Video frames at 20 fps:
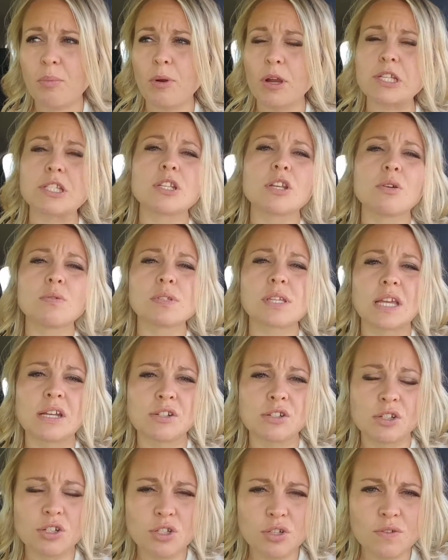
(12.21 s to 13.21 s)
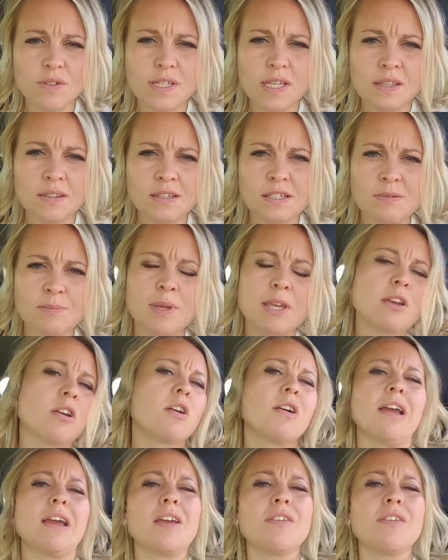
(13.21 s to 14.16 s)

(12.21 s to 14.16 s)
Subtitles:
person who was introducing the speaker,